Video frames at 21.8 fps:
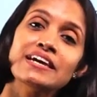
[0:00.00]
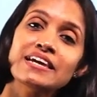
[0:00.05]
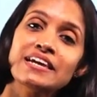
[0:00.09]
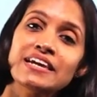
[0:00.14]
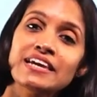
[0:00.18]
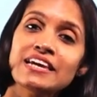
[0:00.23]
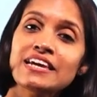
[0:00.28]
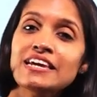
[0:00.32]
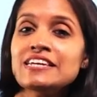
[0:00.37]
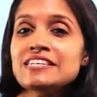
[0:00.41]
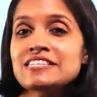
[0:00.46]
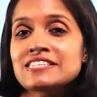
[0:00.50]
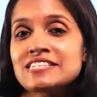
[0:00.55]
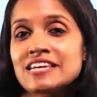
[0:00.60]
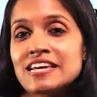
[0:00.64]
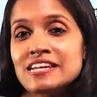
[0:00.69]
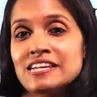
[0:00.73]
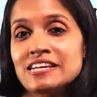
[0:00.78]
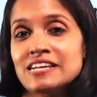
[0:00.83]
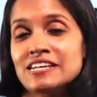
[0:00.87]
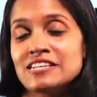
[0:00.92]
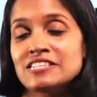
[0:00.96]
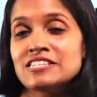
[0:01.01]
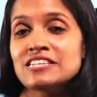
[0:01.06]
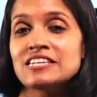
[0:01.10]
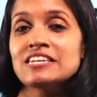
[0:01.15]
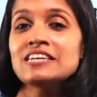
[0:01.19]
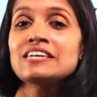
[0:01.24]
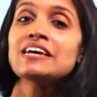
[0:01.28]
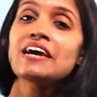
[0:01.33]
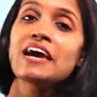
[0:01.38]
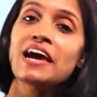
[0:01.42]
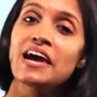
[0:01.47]
heat
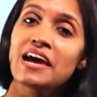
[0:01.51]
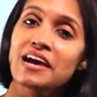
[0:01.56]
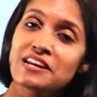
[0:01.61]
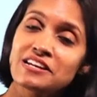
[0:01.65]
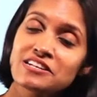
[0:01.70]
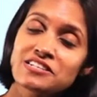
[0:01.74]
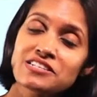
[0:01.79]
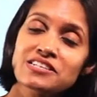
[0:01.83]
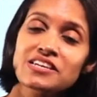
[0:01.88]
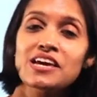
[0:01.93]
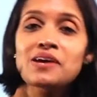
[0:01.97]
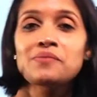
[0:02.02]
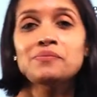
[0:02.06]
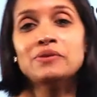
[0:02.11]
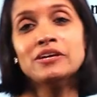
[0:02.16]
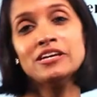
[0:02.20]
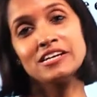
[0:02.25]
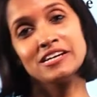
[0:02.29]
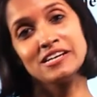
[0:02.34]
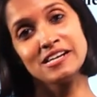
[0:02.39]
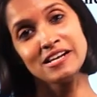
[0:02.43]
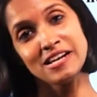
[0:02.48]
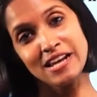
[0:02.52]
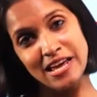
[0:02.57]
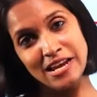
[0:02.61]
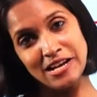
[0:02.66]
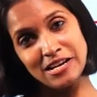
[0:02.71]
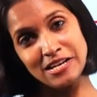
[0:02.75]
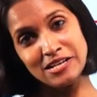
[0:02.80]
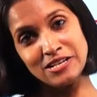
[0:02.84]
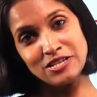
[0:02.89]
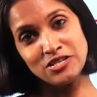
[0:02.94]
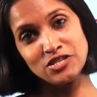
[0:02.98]
energy, and chemical
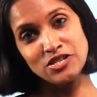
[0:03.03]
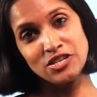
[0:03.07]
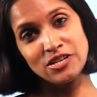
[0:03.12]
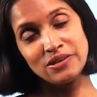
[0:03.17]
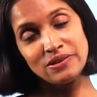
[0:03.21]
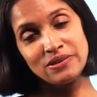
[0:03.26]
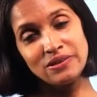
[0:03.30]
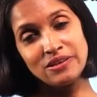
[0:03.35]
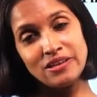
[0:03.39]
energy.